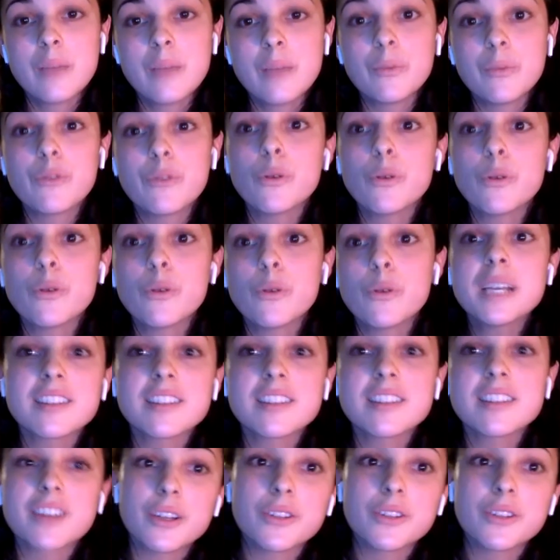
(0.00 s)
Before we get
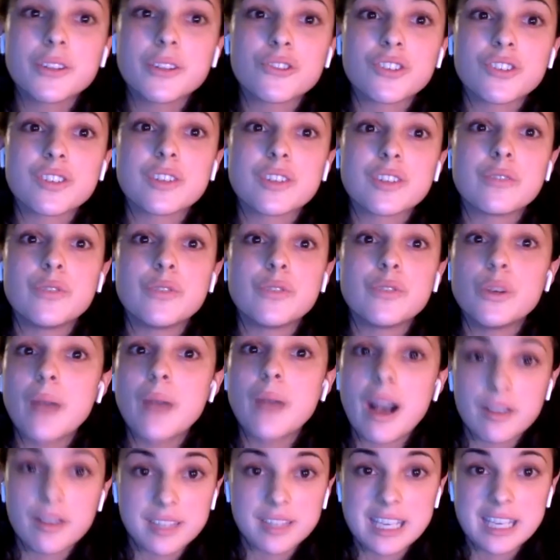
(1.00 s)
started, there's just a few
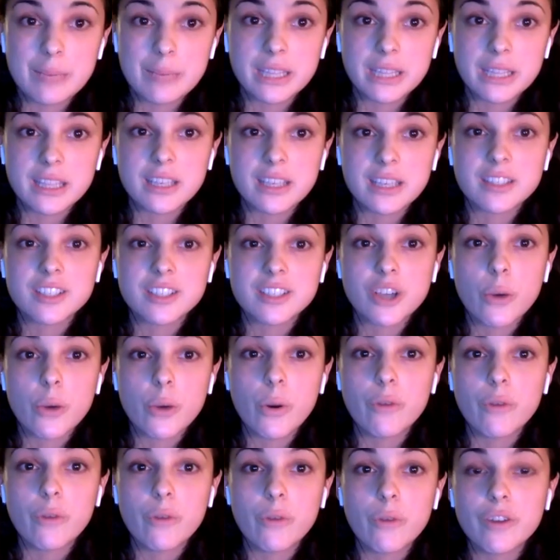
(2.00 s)
housekeeping things to
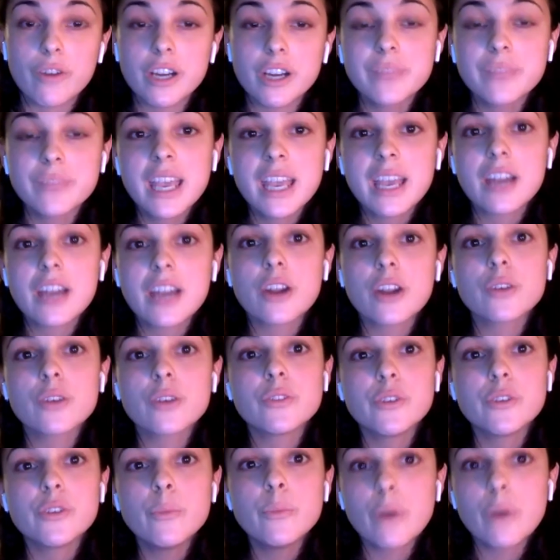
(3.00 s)
go over. In
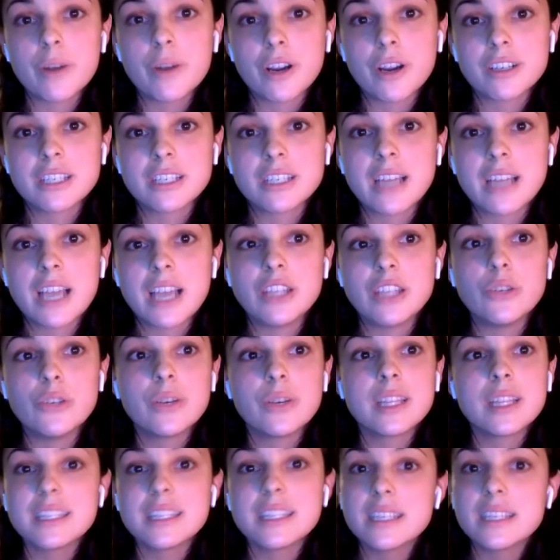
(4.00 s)
our Zoom webinar tonight,
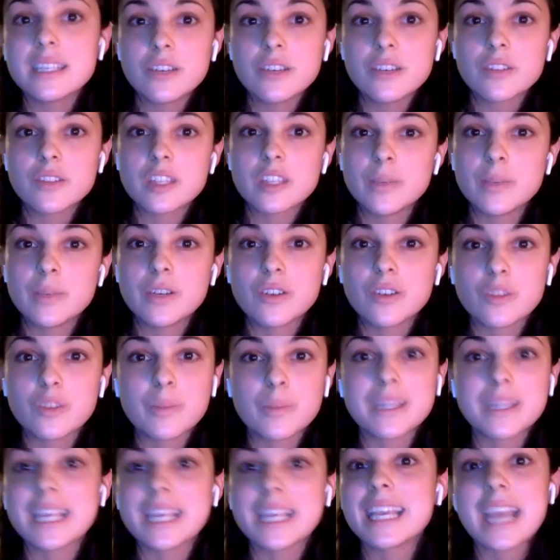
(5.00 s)
you can see and hear the speakers,
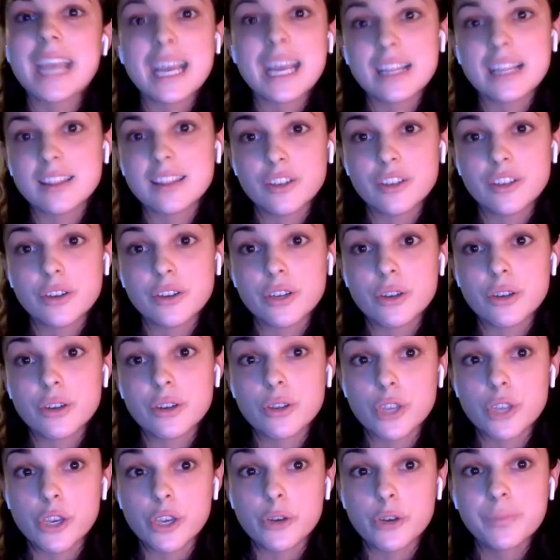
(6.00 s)
but they can't see or hear
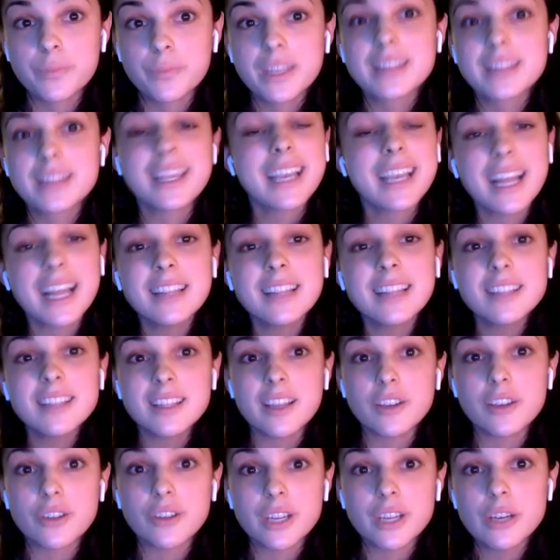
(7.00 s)
you. They can see
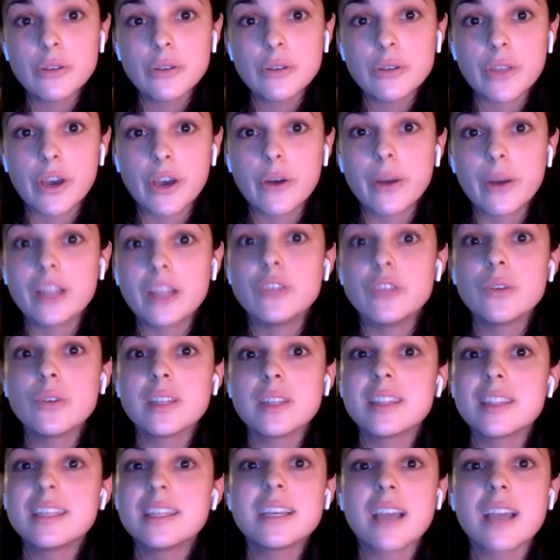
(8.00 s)
that you're here, though, and you
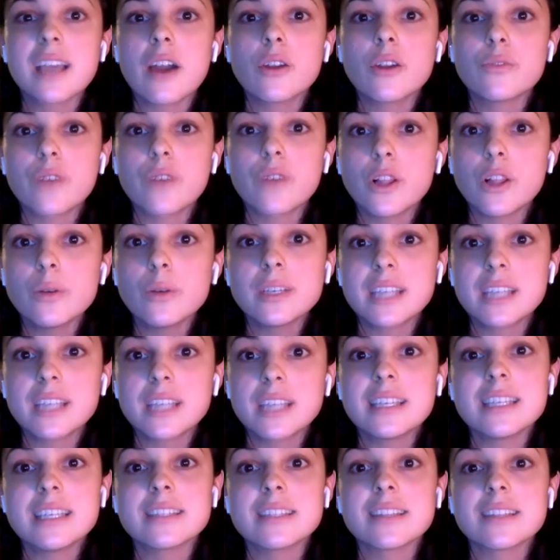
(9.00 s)
can see a count of fellow
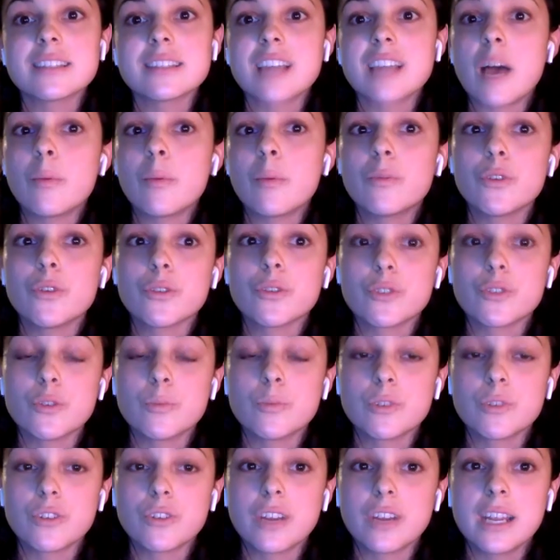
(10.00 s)
attendees at the top of your
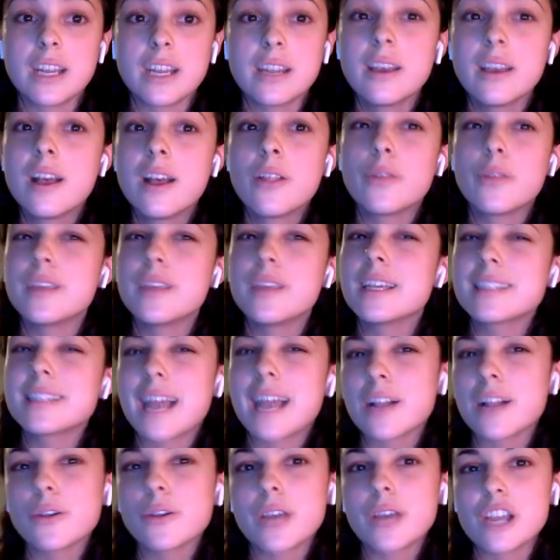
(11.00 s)
Zoom screen, so the
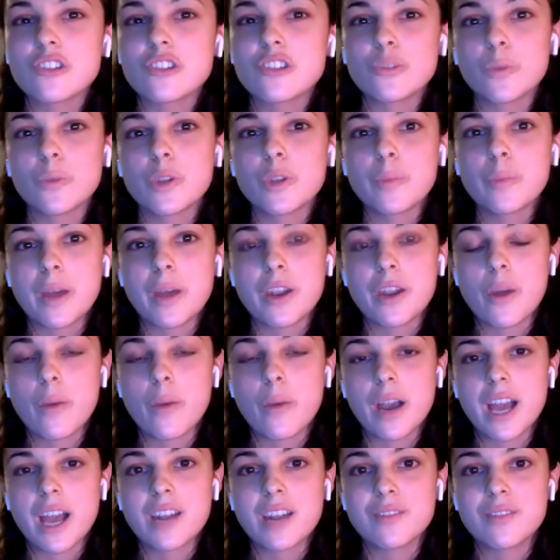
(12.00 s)
exact location will depend on
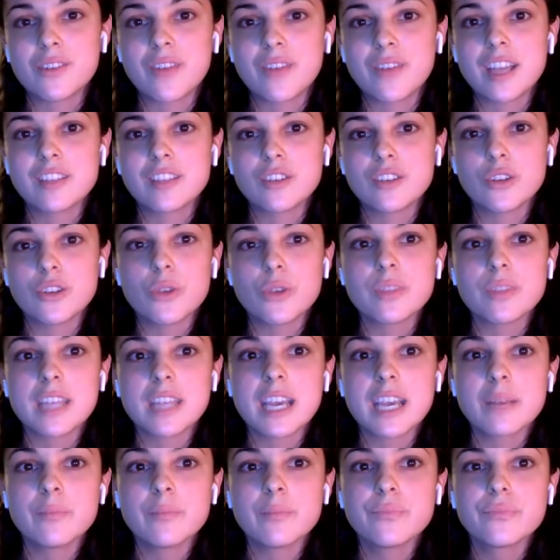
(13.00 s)
what kind of device you're
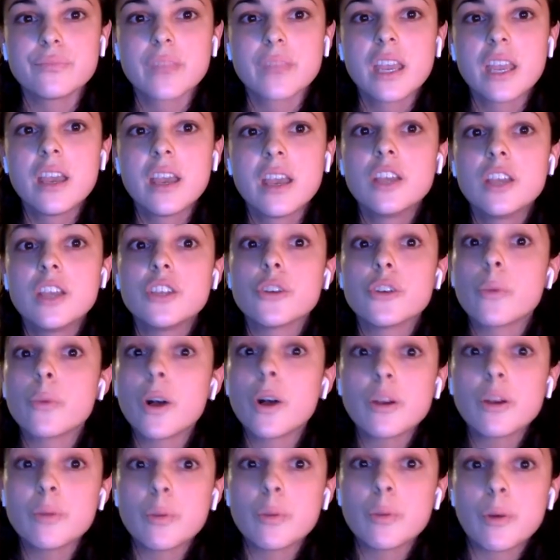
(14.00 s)
using. You're
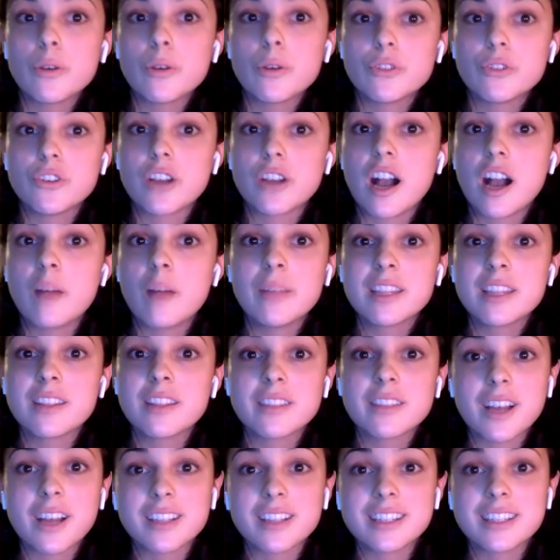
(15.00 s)
welcome to post your comments
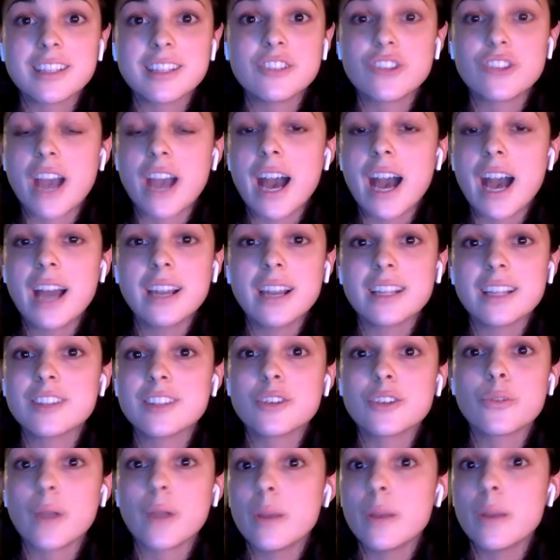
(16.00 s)
and thoughts in the chat. It's
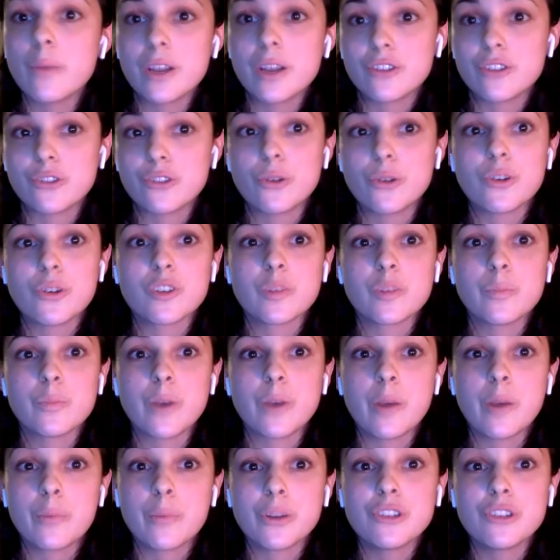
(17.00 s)
a great way to show your
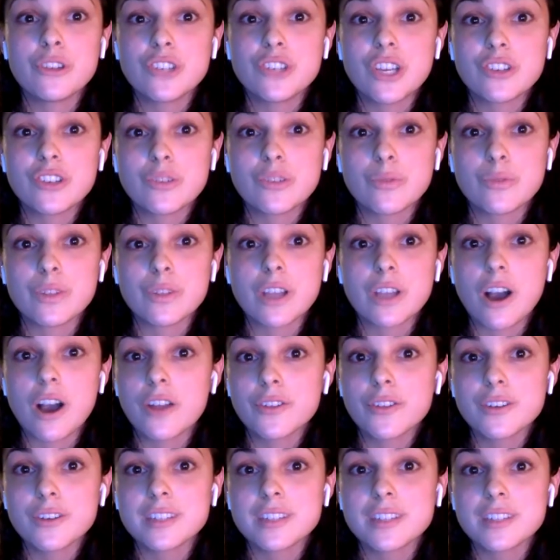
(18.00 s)
appreciation for the
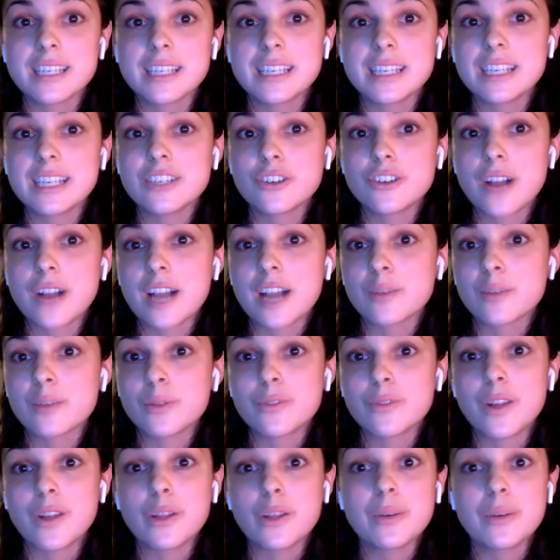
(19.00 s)
authors and to interact with
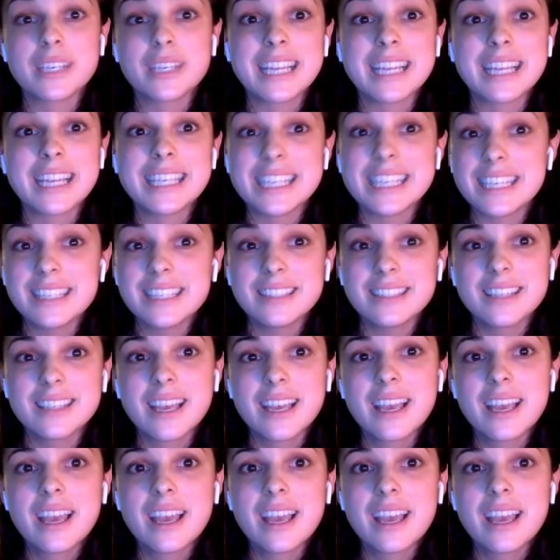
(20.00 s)
fellow attendees.